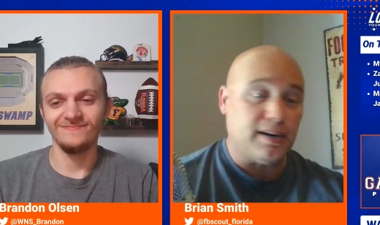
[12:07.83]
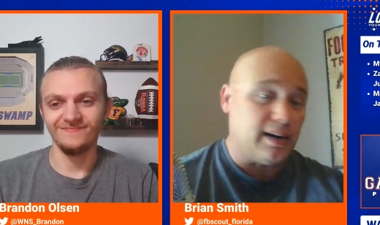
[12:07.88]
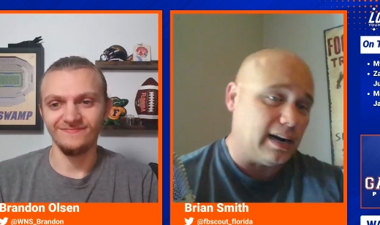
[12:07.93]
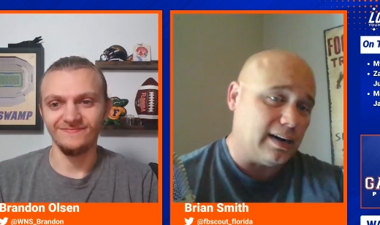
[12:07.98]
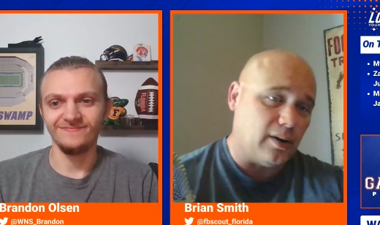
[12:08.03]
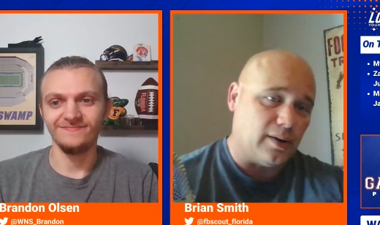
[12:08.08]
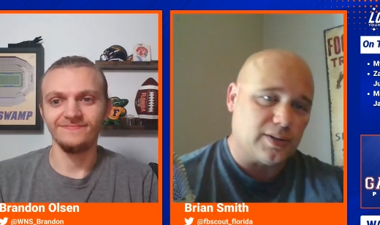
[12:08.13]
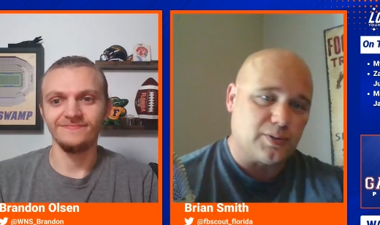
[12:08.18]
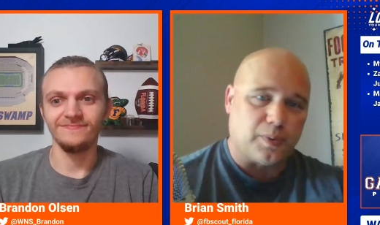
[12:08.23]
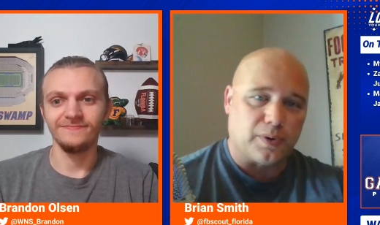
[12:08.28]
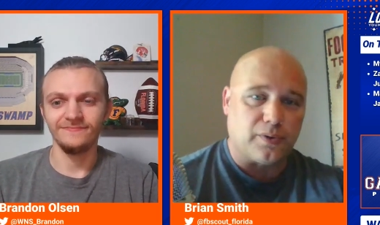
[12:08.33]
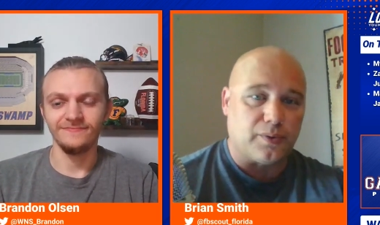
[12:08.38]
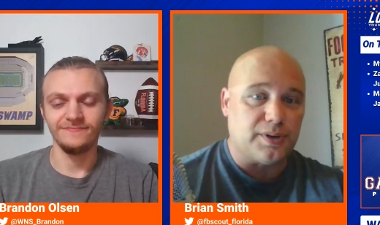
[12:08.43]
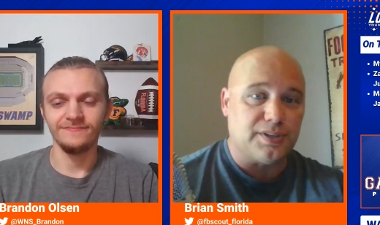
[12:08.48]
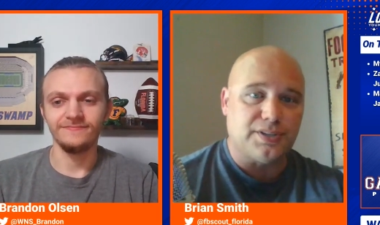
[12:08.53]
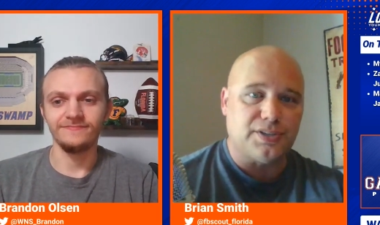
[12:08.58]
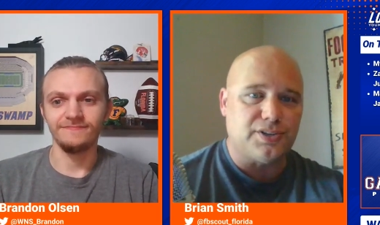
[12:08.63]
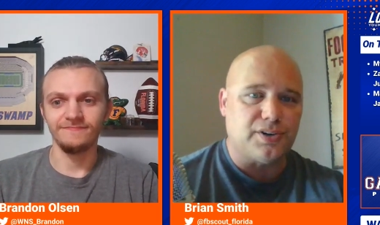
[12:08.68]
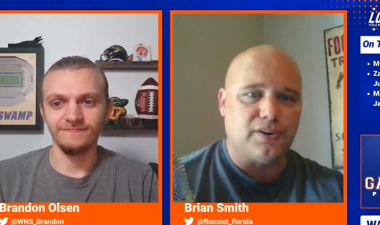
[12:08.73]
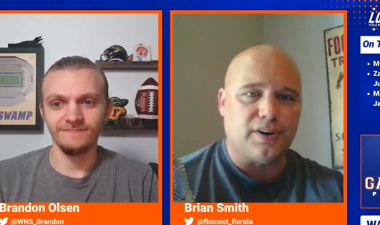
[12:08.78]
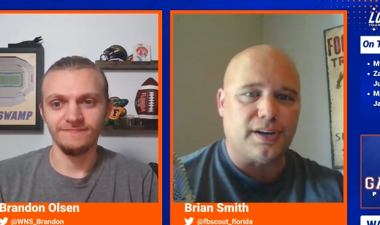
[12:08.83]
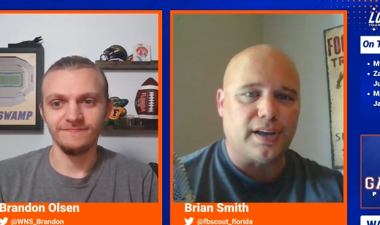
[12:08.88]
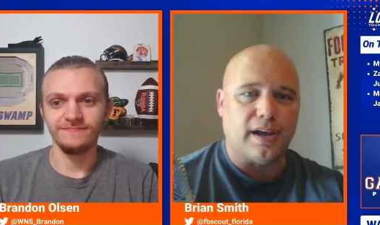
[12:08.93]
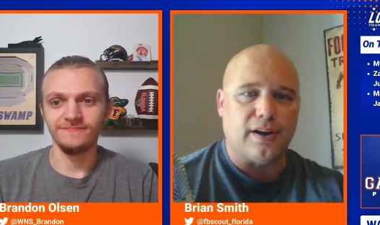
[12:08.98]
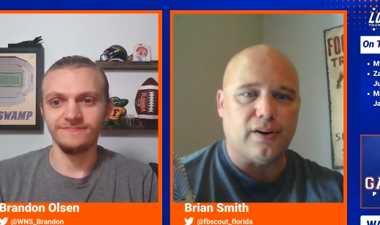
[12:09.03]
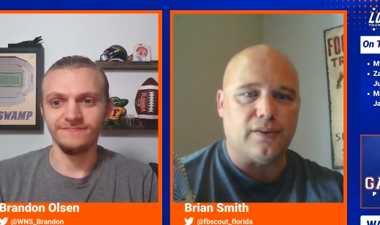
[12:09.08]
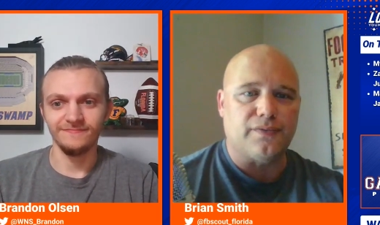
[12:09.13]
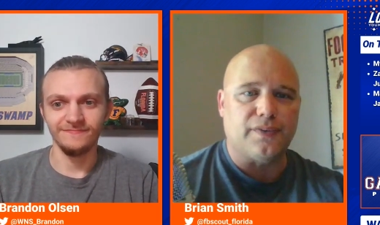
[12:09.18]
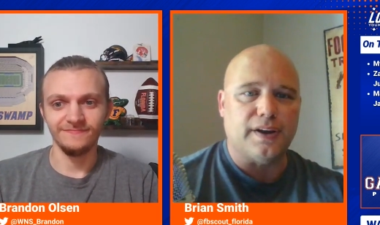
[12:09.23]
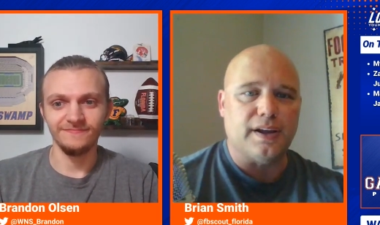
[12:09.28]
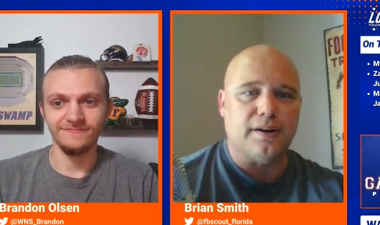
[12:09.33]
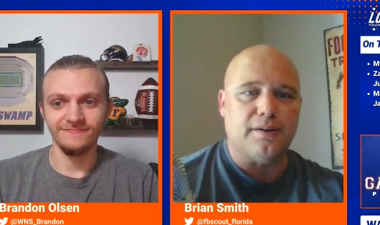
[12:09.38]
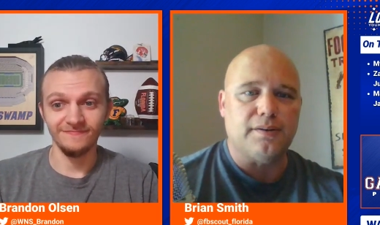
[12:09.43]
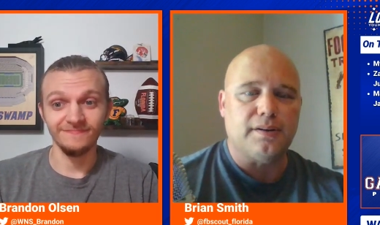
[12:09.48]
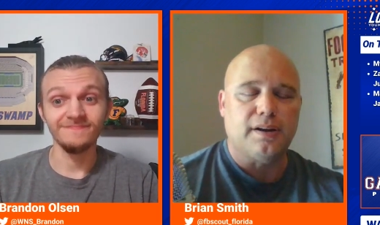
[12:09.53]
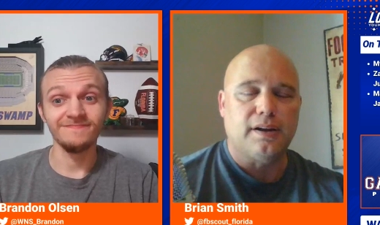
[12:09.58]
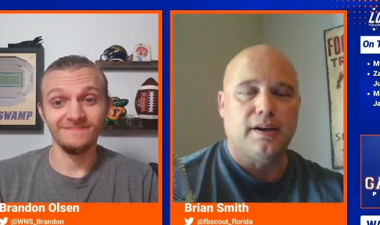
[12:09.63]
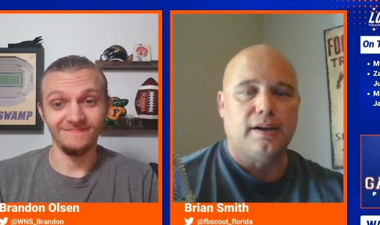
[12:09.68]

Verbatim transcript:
Speaker 1: And I know that's one of the reasons you're a Gator fan.